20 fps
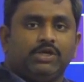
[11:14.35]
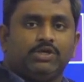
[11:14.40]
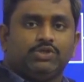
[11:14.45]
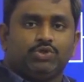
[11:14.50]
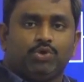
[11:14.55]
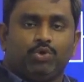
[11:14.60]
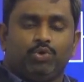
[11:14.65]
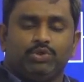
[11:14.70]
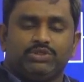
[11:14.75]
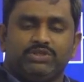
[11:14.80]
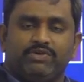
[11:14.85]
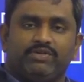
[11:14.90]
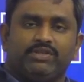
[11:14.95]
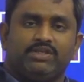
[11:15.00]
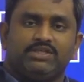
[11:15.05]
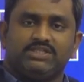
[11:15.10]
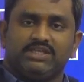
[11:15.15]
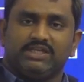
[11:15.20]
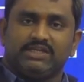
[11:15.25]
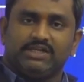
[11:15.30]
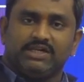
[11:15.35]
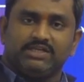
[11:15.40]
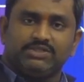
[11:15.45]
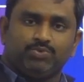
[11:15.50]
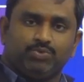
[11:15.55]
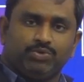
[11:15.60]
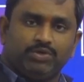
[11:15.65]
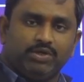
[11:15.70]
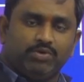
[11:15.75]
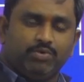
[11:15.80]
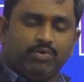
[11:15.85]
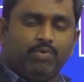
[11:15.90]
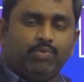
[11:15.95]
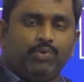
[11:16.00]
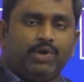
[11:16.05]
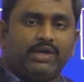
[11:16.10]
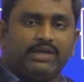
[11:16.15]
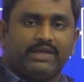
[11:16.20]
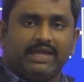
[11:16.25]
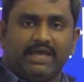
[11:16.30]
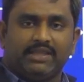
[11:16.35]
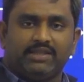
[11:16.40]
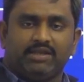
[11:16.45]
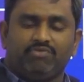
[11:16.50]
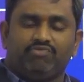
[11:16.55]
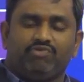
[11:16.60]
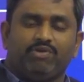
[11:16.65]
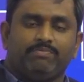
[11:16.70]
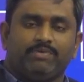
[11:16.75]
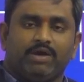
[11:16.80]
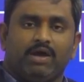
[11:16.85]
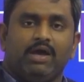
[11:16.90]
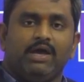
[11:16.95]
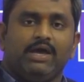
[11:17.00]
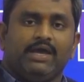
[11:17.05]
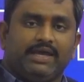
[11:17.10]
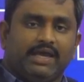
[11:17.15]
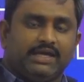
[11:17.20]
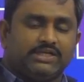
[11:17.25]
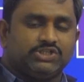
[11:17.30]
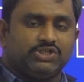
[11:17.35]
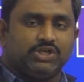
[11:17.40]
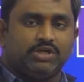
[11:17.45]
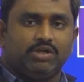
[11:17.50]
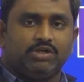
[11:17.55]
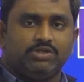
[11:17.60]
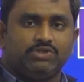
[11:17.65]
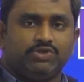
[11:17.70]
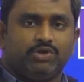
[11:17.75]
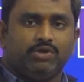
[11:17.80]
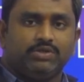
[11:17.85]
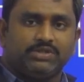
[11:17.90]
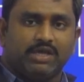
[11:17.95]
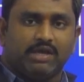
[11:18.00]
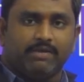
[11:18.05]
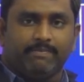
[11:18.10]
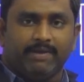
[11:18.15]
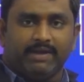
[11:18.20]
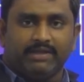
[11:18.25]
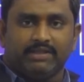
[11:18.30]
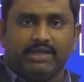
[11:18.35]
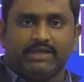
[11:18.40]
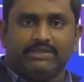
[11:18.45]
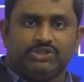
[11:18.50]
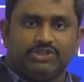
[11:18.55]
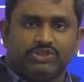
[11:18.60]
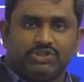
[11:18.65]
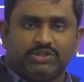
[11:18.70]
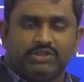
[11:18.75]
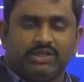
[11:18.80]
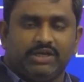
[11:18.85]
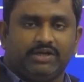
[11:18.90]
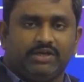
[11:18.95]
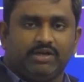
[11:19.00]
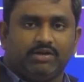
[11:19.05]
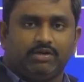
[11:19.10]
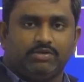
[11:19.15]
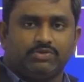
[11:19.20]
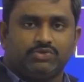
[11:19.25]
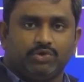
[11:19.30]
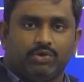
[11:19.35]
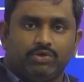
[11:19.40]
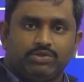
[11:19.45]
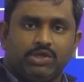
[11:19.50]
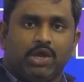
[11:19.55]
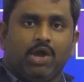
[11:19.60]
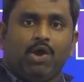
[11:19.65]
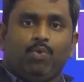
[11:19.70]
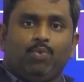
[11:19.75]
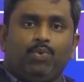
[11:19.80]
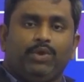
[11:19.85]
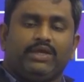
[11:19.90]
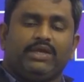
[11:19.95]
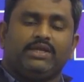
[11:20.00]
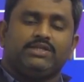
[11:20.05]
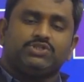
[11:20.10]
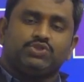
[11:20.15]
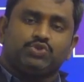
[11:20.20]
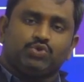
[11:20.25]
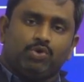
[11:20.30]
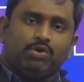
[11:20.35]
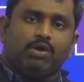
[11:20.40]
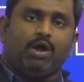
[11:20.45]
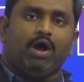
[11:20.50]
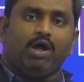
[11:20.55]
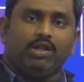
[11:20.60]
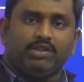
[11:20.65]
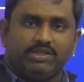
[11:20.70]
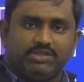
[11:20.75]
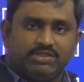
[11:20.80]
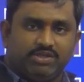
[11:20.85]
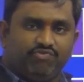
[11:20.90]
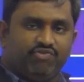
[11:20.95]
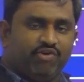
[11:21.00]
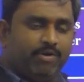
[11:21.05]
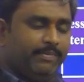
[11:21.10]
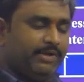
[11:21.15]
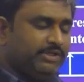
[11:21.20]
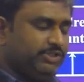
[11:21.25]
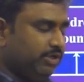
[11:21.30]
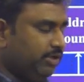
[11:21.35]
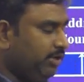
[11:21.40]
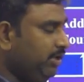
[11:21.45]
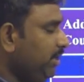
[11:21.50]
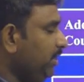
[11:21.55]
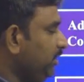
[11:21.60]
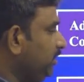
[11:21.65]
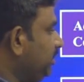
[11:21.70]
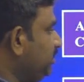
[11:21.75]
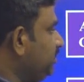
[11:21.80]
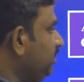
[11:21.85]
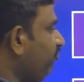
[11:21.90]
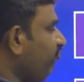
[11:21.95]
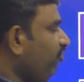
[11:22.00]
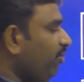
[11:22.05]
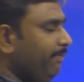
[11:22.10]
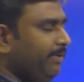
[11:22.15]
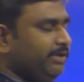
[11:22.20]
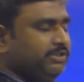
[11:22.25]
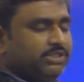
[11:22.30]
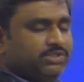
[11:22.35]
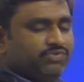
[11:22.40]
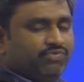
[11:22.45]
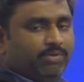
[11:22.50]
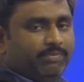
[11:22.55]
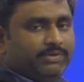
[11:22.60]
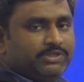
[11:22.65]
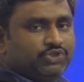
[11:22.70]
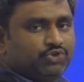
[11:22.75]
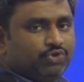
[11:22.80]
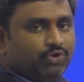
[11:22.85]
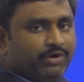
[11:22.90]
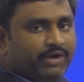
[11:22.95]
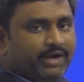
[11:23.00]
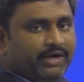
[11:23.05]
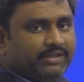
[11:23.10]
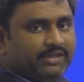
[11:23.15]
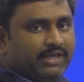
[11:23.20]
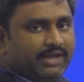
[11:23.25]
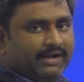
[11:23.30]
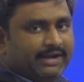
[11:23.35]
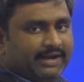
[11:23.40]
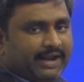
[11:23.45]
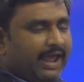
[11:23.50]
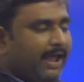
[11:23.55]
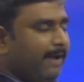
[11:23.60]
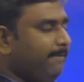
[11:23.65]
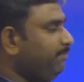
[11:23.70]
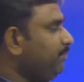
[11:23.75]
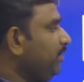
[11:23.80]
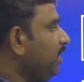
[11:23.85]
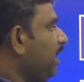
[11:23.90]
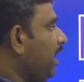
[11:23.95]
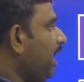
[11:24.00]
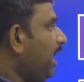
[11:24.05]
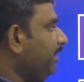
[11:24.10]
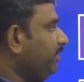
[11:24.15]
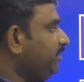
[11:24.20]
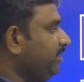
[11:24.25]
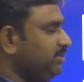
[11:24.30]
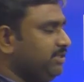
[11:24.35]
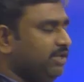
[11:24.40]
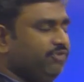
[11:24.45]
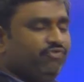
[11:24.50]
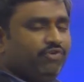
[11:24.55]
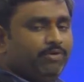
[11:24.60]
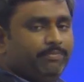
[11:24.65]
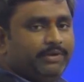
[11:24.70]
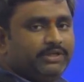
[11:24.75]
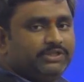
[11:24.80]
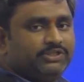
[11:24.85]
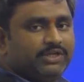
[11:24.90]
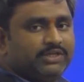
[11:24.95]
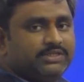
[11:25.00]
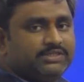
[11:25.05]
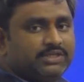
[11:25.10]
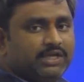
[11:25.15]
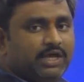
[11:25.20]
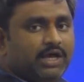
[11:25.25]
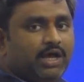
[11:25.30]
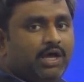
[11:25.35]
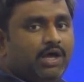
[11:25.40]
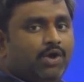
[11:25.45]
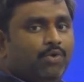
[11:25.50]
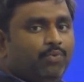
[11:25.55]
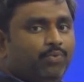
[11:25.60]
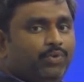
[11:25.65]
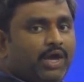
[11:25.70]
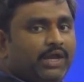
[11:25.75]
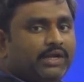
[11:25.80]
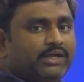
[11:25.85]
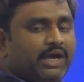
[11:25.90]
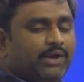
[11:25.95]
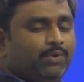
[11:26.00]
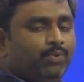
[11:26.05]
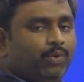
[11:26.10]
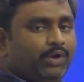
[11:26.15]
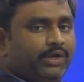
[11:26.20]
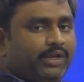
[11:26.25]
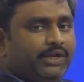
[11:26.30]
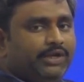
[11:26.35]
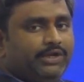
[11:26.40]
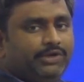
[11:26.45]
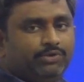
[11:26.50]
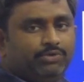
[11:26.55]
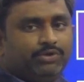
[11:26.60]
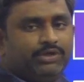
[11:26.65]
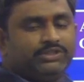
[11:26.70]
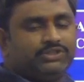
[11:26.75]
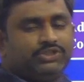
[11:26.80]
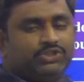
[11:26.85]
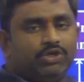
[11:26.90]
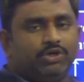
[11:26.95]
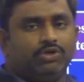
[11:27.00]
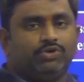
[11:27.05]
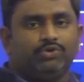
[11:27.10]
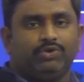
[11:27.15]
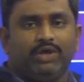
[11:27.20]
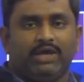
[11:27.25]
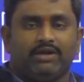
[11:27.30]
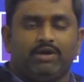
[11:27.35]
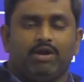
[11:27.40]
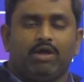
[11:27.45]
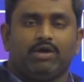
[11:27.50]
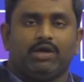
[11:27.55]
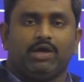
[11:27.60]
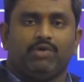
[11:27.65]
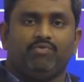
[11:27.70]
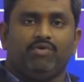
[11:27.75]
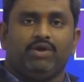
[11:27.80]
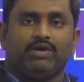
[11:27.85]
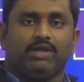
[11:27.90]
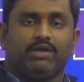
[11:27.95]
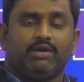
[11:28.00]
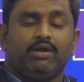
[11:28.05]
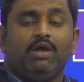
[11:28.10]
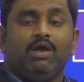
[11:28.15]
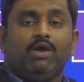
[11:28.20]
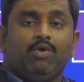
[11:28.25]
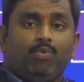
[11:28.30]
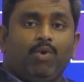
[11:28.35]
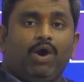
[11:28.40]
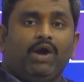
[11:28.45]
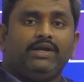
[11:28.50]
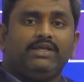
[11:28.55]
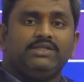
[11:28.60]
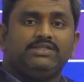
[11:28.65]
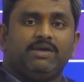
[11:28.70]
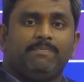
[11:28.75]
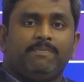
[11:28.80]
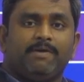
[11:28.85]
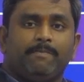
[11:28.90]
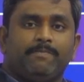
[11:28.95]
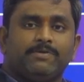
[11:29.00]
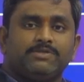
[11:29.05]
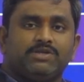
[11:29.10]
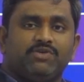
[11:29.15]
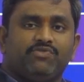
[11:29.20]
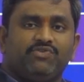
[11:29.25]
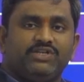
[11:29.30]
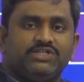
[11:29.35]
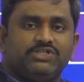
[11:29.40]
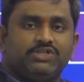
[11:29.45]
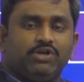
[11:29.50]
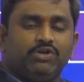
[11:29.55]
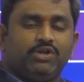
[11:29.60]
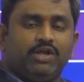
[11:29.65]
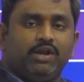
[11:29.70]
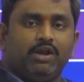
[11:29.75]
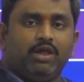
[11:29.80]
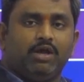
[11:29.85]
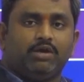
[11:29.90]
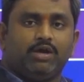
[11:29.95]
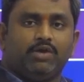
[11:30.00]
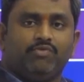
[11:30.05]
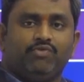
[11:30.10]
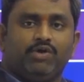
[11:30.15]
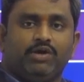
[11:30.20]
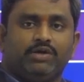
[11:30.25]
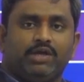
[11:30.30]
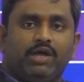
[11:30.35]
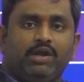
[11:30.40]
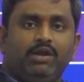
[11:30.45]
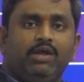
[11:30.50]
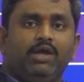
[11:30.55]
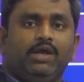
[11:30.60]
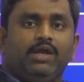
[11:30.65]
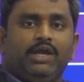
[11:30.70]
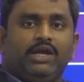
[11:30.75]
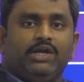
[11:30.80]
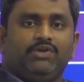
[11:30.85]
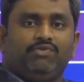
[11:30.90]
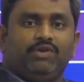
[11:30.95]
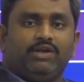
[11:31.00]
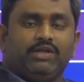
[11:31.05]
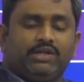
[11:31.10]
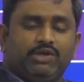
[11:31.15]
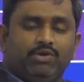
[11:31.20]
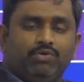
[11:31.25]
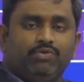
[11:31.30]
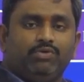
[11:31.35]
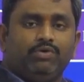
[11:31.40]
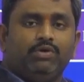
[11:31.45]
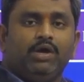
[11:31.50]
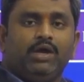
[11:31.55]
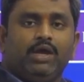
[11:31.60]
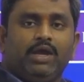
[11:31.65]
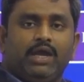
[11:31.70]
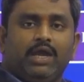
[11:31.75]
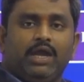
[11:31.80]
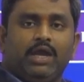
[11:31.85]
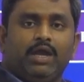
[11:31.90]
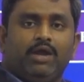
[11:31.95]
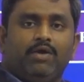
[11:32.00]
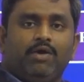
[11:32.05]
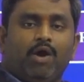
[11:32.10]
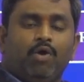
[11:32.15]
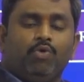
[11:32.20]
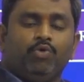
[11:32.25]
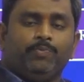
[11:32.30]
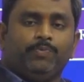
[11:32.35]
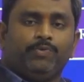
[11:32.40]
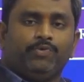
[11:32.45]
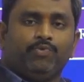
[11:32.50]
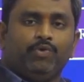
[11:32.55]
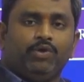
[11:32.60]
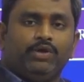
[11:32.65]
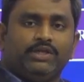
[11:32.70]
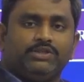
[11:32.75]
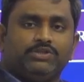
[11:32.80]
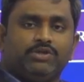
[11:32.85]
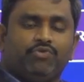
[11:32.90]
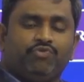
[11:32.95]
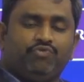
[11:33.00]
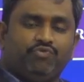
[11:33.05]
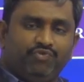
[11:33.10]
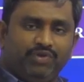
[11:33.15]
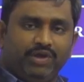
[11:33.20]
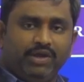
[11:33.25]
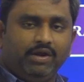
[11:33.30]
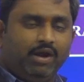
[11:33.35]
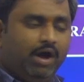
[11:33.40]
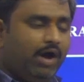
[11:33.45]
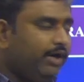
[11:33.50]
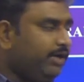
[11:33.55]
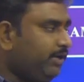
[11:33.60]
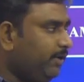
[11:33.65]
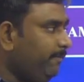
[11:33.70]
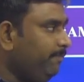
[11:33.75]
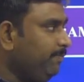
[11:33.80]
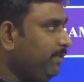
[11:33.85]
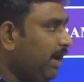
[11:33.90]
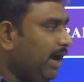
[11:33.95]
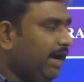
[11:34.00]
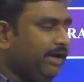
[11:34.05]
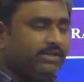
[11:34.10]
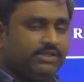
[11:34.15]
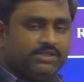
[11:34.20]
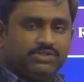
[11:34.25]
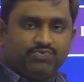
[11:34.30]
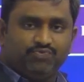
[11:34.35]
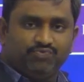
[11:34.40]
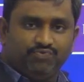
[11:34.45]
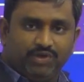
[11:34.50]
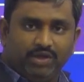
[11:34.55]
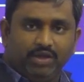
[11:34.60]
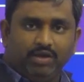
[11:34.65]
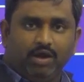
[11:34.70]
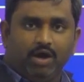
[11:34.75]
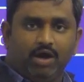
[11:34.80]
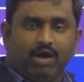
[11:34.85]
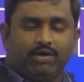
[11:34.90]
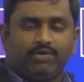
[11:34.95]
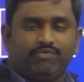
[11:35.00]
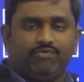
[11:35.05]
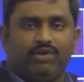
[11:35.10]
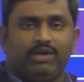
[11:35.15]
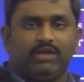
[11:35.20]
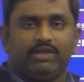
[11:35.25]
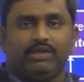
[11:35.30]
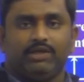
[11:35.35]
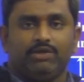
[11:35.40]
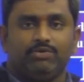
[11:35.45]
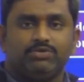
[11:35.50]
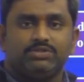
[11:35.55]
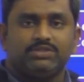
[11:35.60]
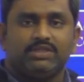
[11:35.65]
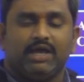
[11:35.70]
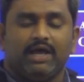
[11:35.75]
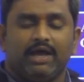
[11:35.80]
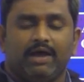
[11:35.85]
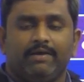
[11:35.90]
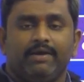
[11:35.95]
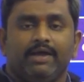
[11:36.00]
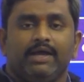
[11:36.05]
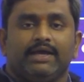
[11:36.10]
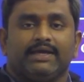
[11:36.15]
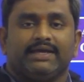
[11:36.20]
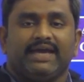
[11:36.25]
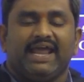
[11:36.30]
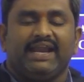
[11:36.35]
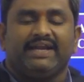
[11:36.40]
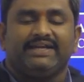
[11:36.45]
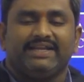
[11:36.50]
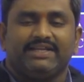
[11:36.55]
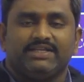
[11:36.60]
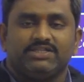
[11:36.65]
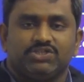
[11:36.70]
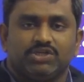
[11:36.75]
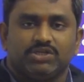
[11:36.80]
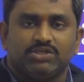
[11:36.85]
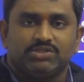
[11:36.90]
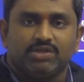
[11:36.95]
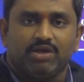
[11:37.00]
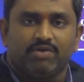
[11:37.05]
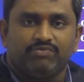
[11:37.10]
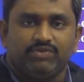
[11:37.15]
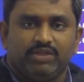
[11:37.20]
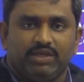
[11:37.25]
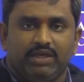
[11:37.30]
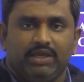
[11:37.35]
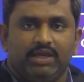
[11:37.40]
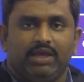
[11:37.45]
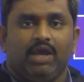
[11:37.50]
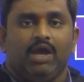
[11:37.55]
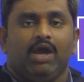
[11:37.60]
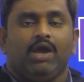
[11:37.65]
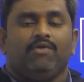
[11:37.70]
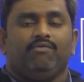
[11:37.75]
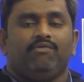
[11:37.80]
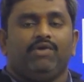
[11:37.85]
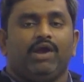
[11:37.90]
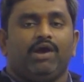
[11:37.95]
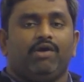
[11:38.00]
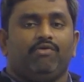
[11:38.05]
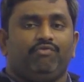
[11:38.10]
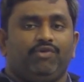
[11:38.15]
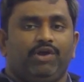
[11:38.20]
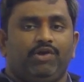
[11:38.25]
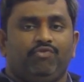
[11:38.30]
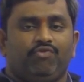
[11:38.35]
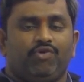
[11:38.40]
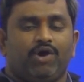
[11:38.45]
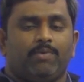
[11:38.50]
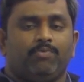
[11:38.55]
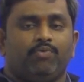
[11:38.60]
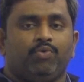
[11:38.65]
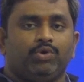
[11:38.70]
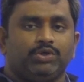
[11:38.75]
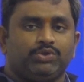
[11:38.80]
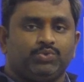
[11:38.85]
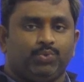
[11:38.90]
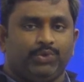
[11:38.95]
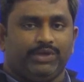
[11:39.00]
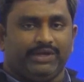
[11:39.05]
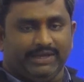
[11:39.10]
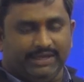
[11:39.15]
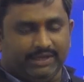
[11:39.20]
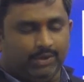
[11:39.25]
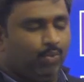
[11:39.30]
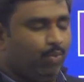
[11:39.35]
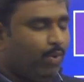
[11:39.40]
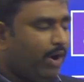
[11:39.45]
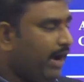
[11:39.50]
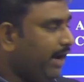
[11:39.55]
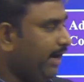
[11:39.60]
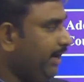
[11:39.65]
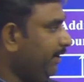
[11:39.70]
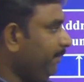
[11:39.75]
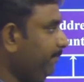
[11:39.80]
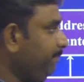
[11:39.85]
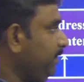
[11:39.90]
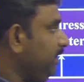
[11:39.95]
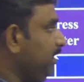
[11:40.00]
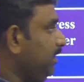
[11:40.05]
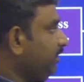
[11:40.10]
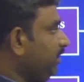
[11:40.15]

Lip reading: So whichever the signals we are gathering from external source or by the adjusting the internal source, we can store all this information. These informations will be stored at the RAM. And these informations we are converting into digital to analog converter. What is the purpose of digital to analog converter? It will give a output voltage of V0 and this V0 will give the characteristics of the waveform which we required.